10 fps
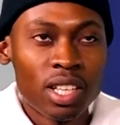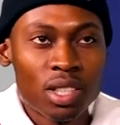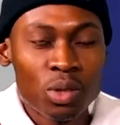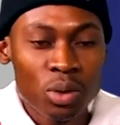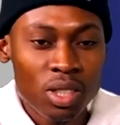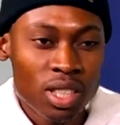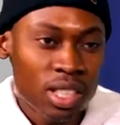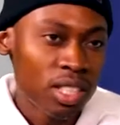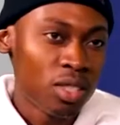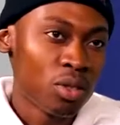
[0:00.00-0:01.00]

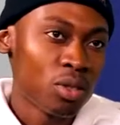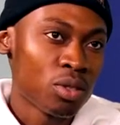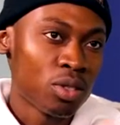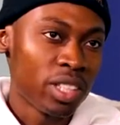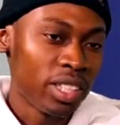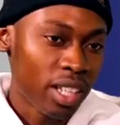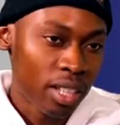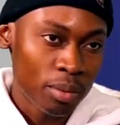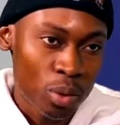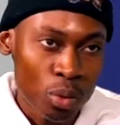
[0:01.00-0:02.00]
Twitter is also at the
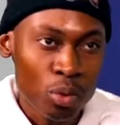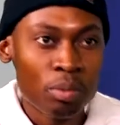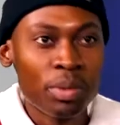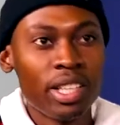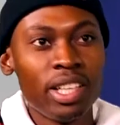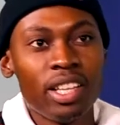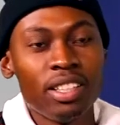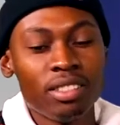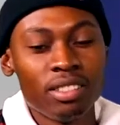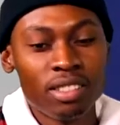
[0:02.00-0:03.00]
Cream Group, and
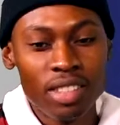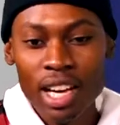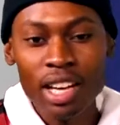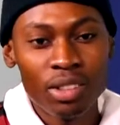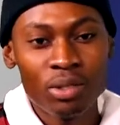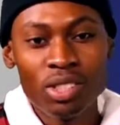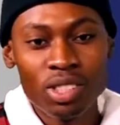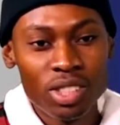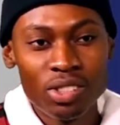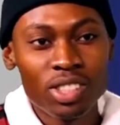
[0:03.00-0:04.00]
then yeah, we
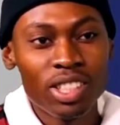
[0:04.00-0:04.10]
literally